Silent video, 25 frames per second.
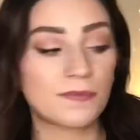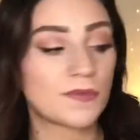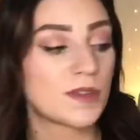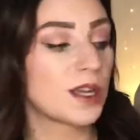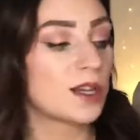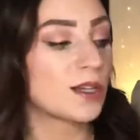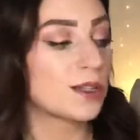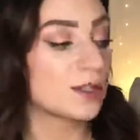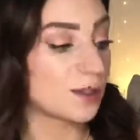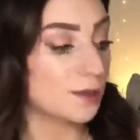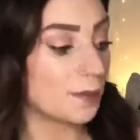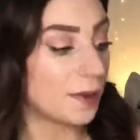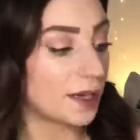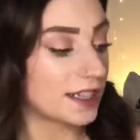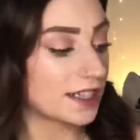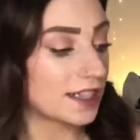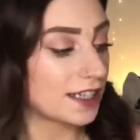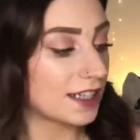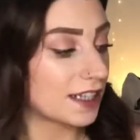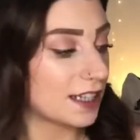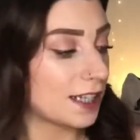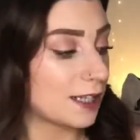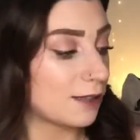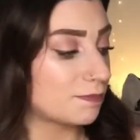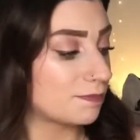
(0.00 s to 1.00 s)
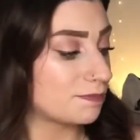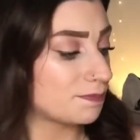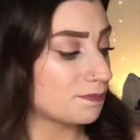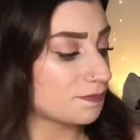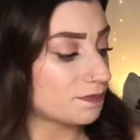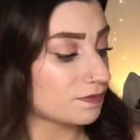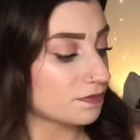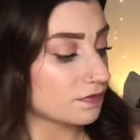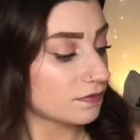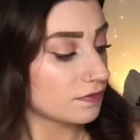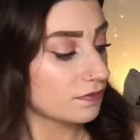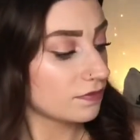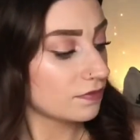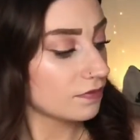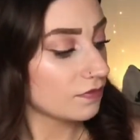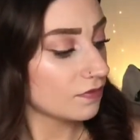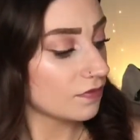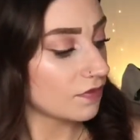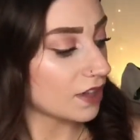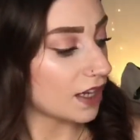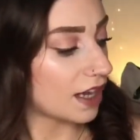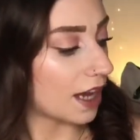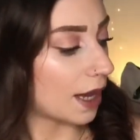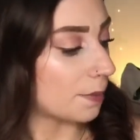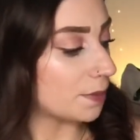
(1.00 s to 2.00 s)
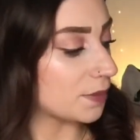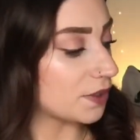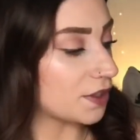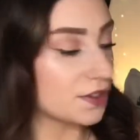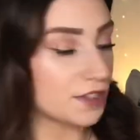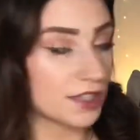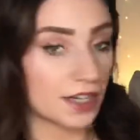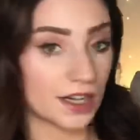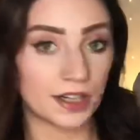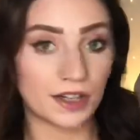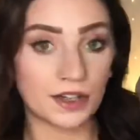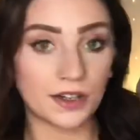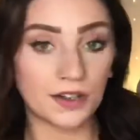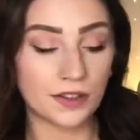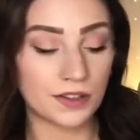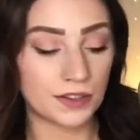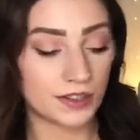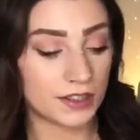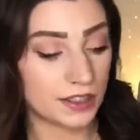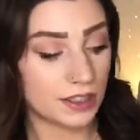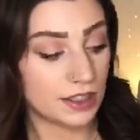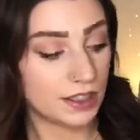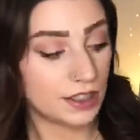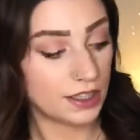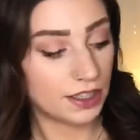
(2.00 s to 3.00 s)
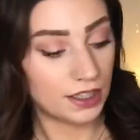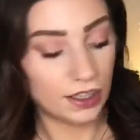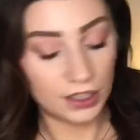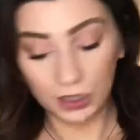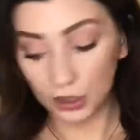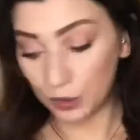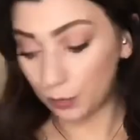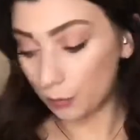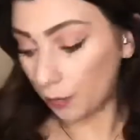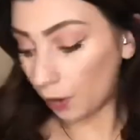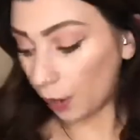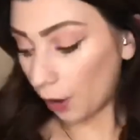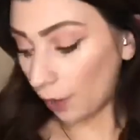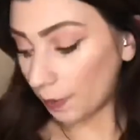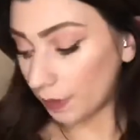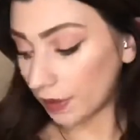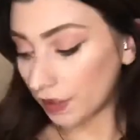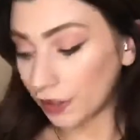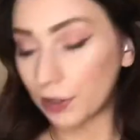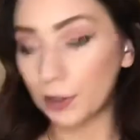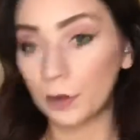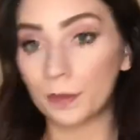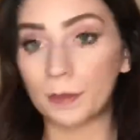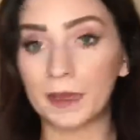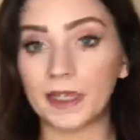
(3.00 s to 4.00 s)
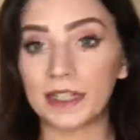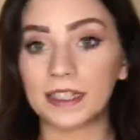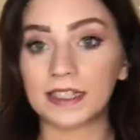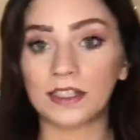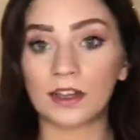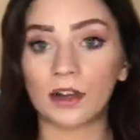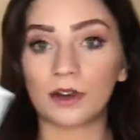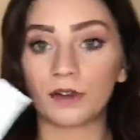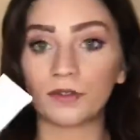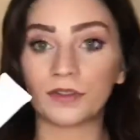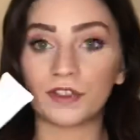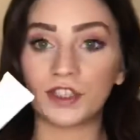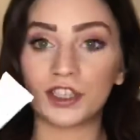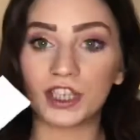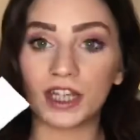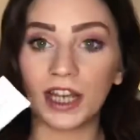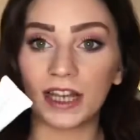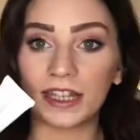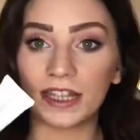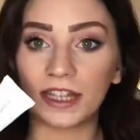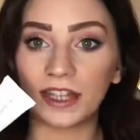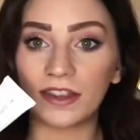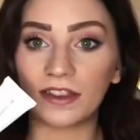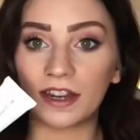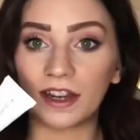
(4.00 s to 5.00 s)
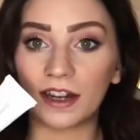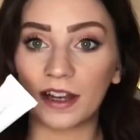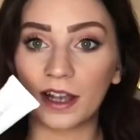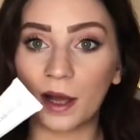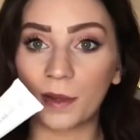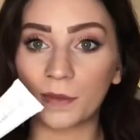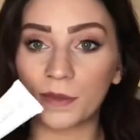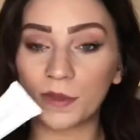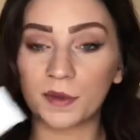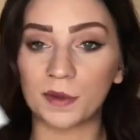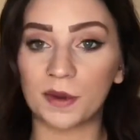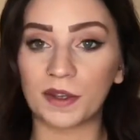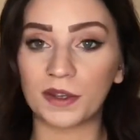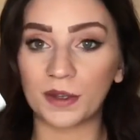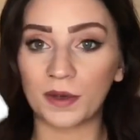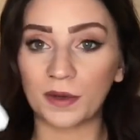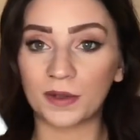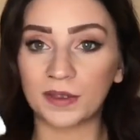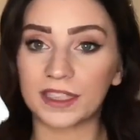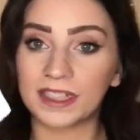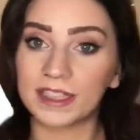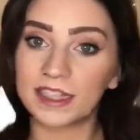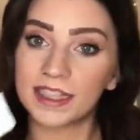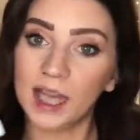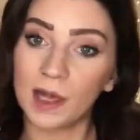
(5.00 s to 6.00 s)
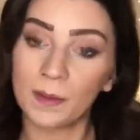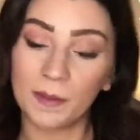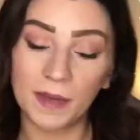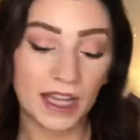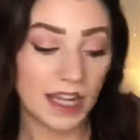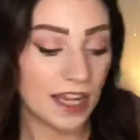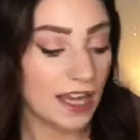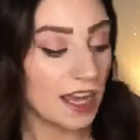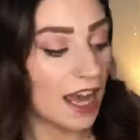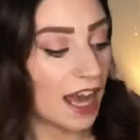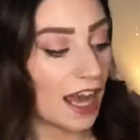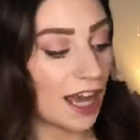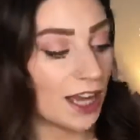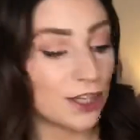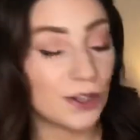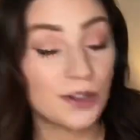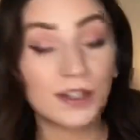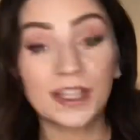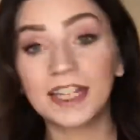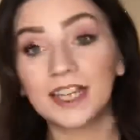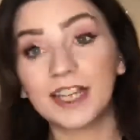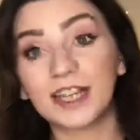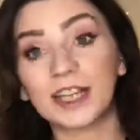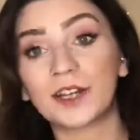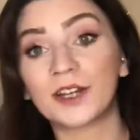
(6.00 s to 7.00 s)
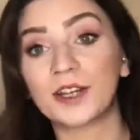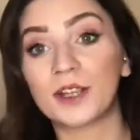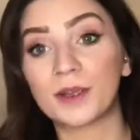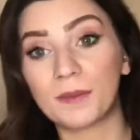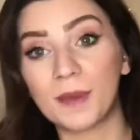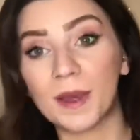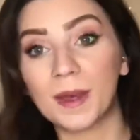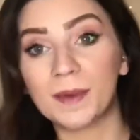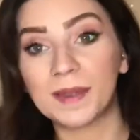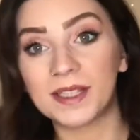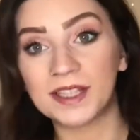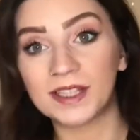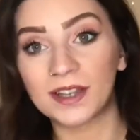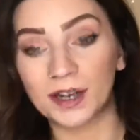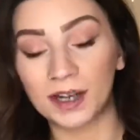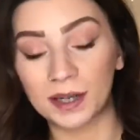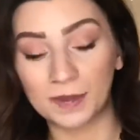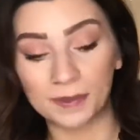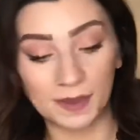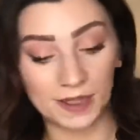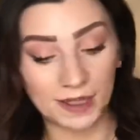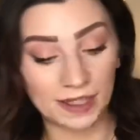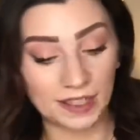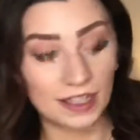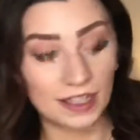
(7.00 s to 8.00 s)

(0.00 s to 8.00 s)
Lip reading: So basically, you turn it on, you pop a little bit of the jelly that it comes with on your tummy, and you can hear your baby's heartbeat.